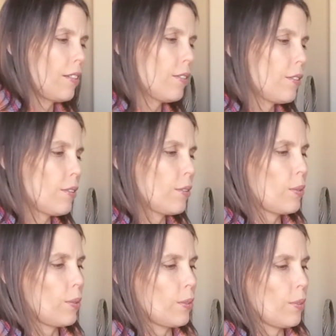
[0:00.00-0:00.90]
They're so
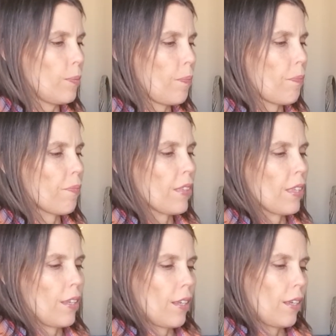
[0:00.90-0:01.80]
cool.
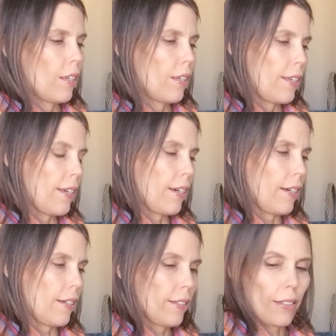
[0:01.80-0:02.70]

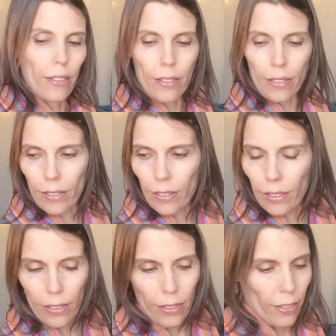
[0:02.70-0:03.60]
Yeah, this is
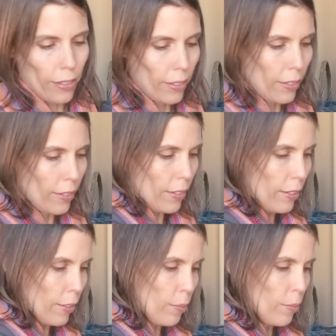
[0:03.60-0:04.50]

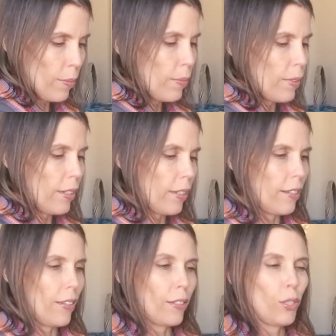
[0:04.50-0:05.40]
awesome.
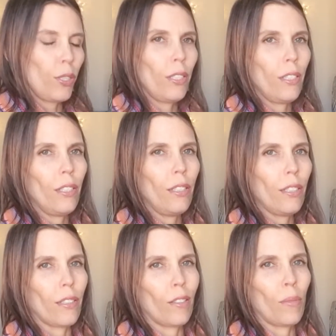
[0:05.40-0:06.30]
I've actually,
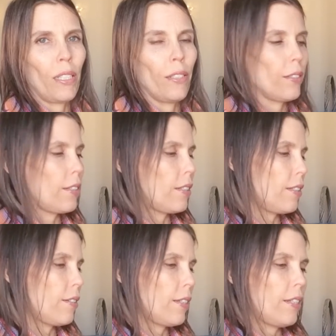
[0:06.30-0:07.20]
in all my years as
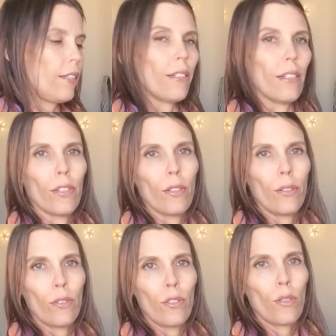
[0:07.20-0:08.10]
a yogi, never
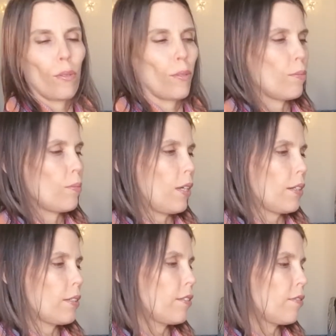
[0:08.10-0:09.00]
owned
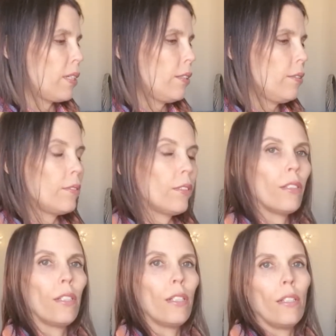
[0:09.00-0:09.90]
blocks of my own.
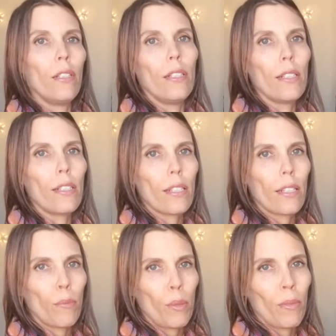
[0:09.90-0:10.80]
It's
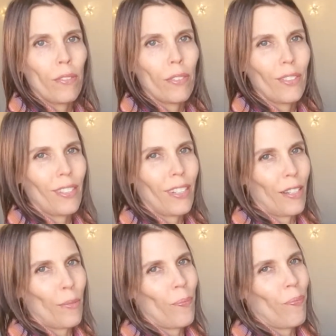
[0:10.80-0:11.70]
going to be my first
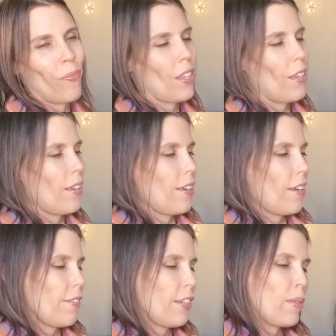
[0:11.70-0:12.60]
time
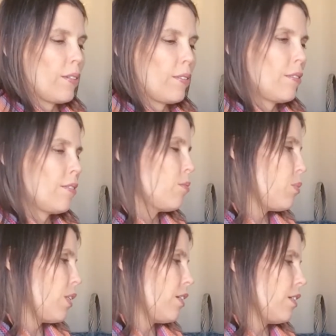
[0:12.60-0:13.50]
having my own
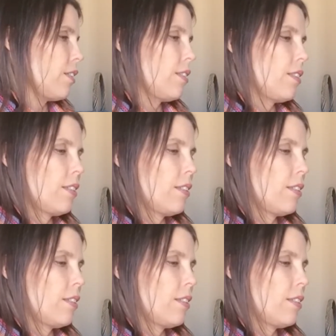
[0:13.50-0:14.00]
blocks.